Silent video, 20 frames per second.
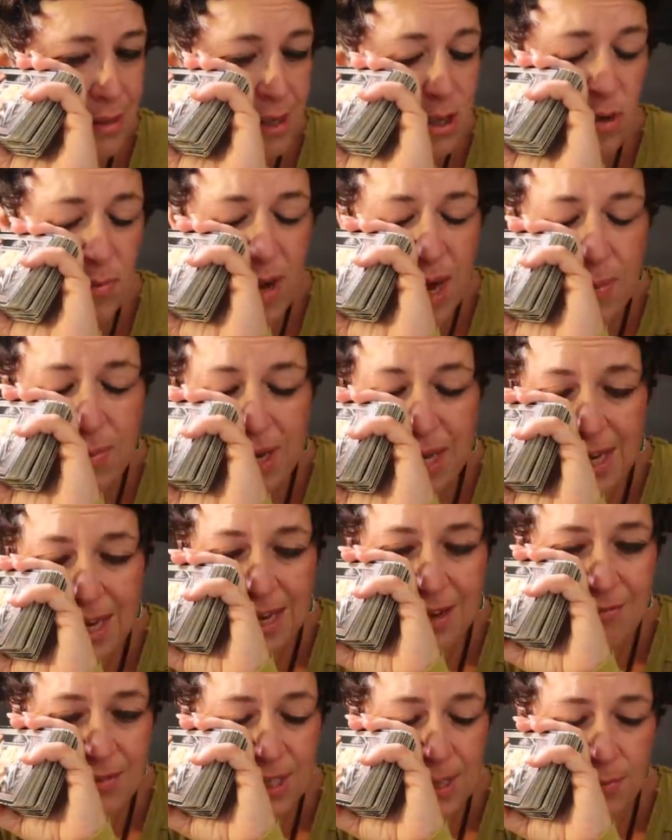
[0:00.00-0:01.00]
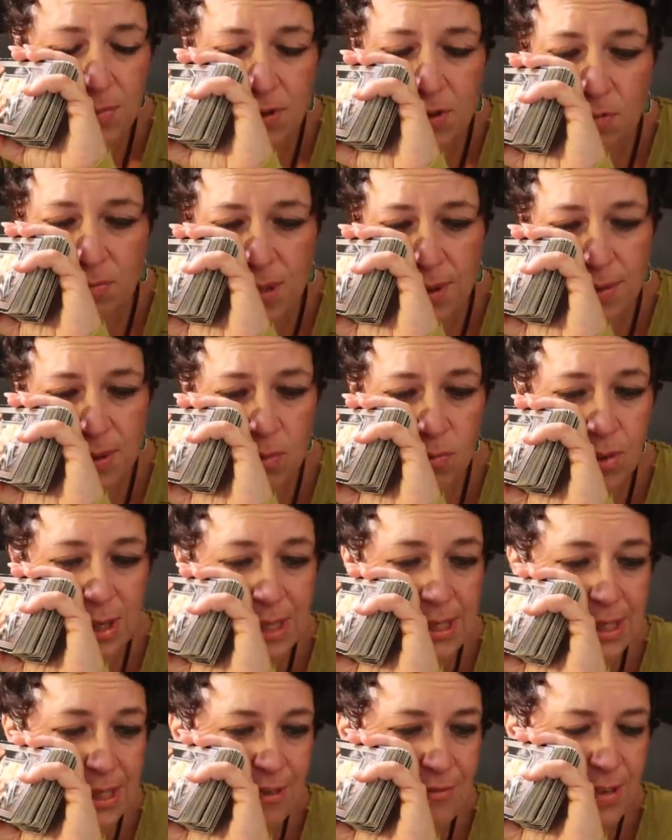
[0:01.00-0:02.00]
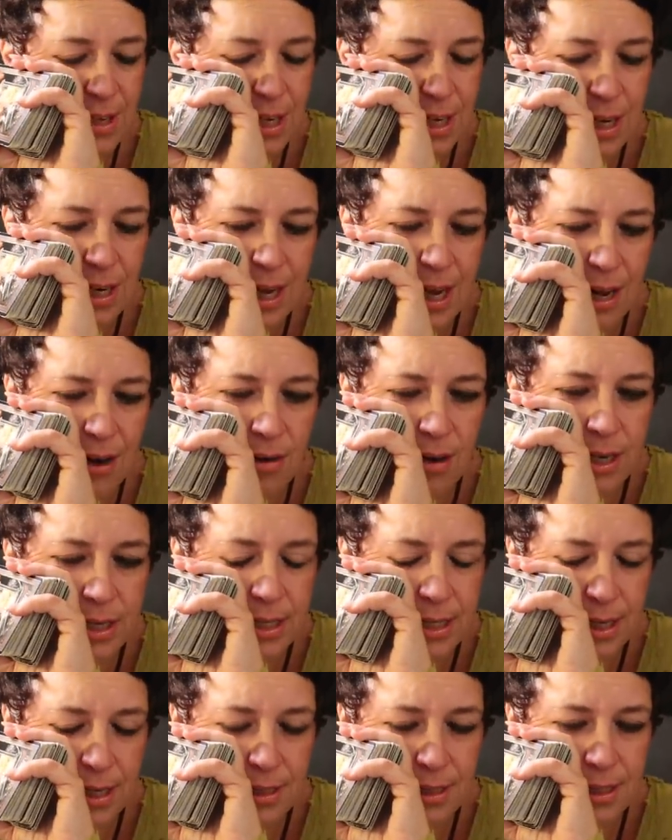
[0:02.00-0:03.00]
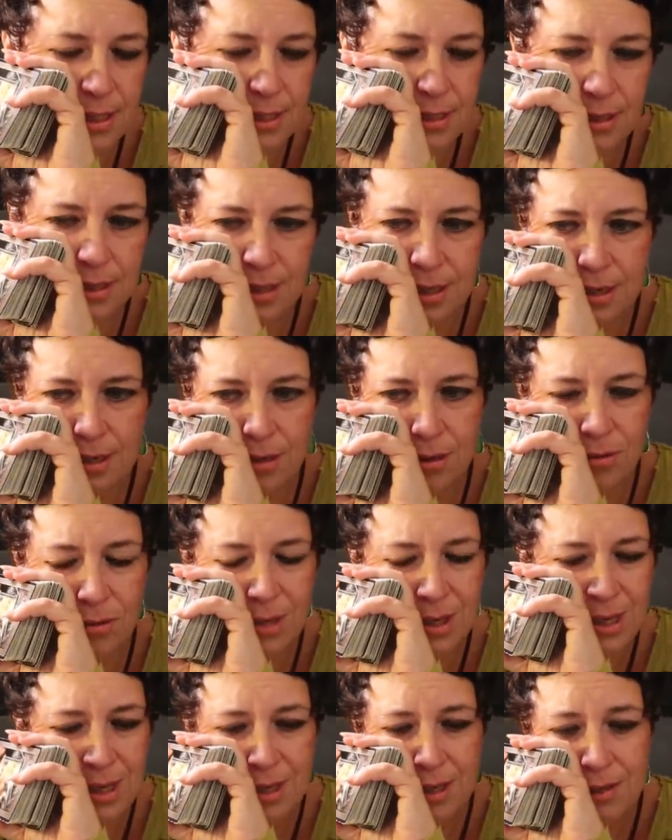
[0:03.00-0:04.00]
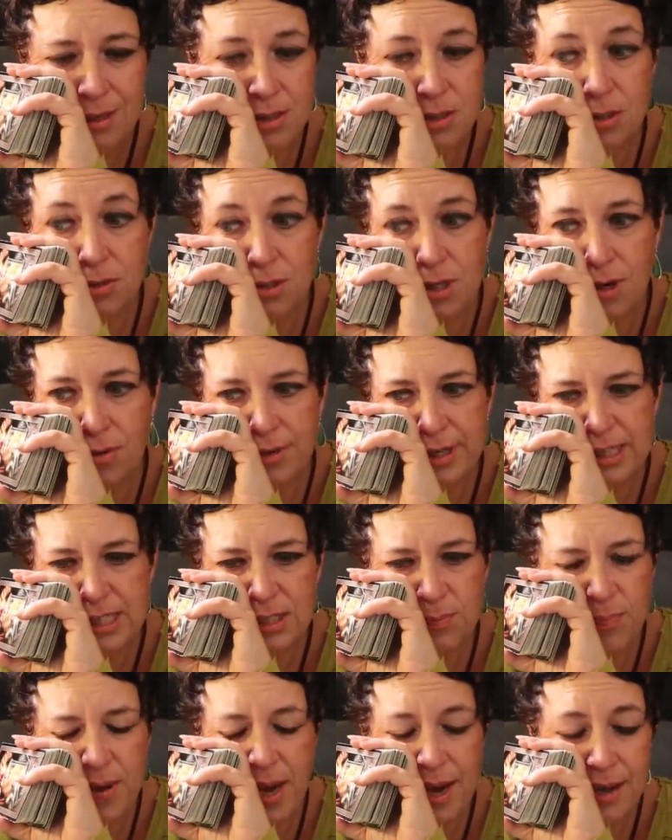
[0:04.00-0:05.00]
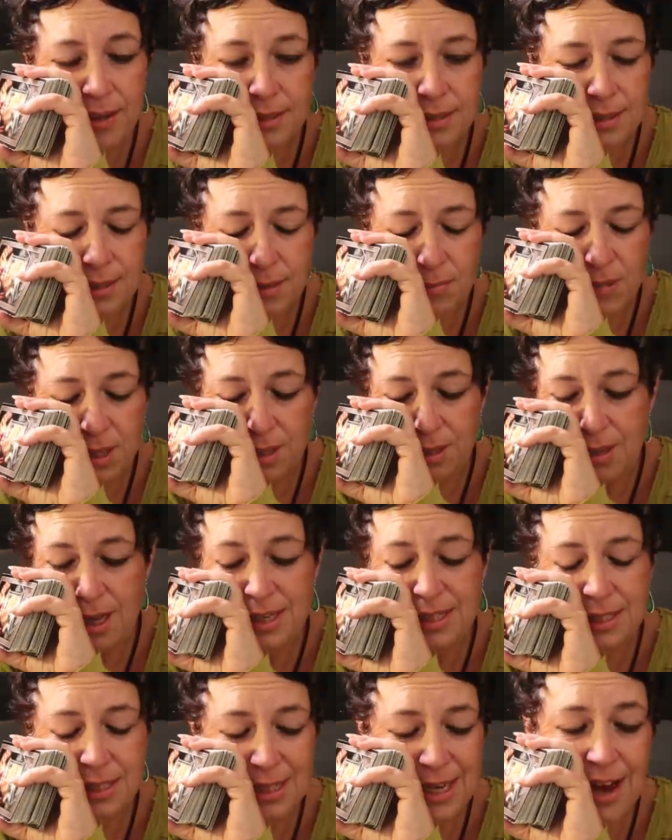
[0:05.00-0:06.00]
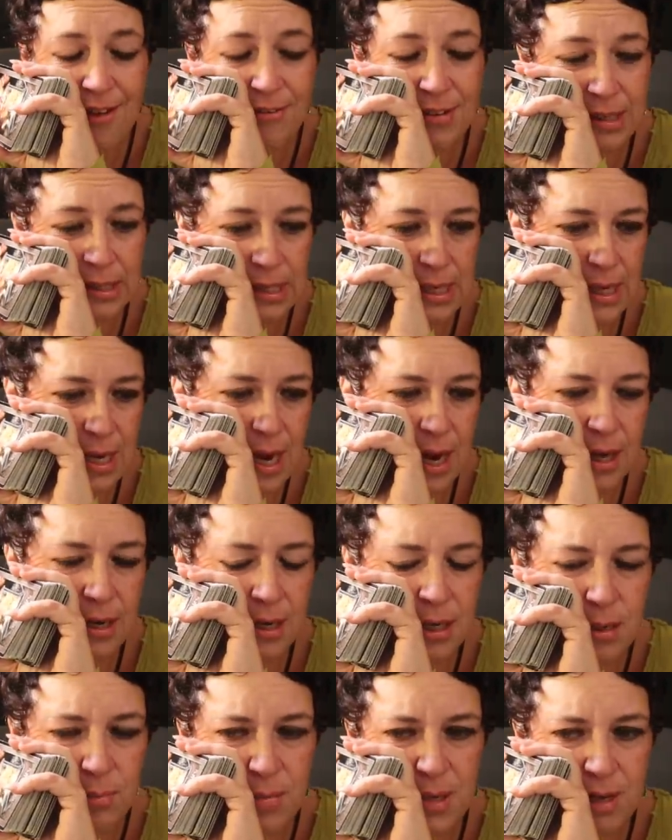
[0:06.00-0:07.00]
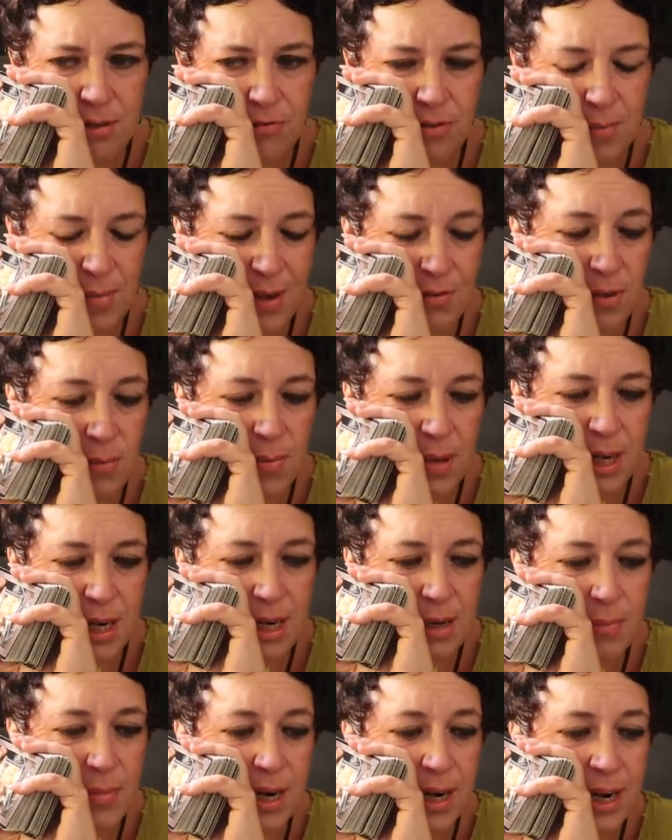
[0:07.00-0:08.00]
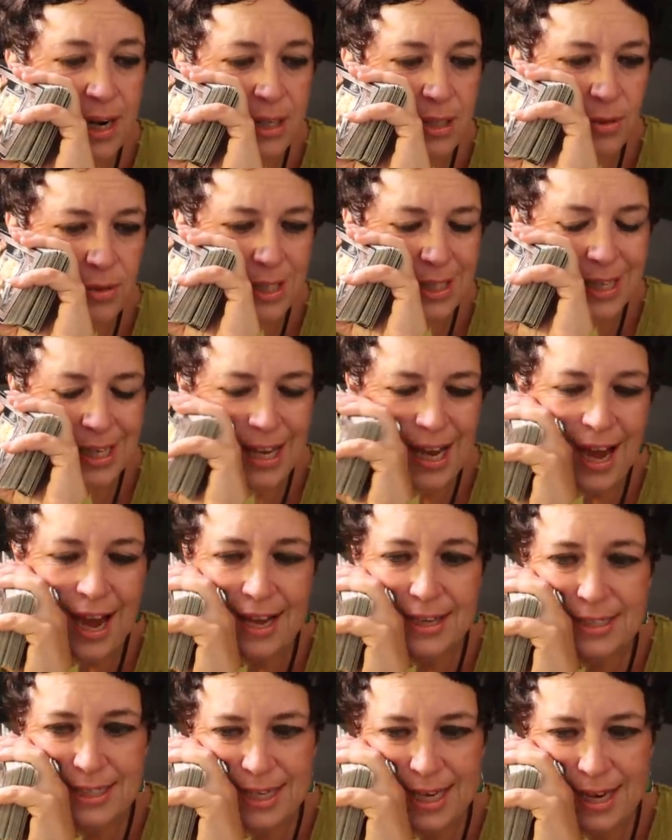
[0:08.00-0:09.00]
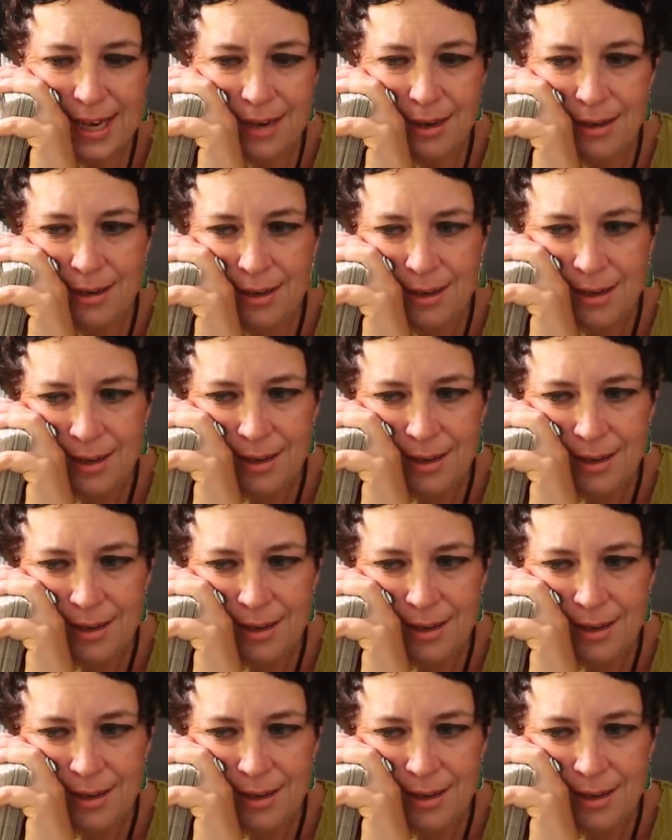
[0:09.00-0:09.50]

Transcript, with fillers: You may be, some of you may be receiving an inheritance, you know, that you don't expect. I mean, that's definitely not going to be from everybody, but I do see casket.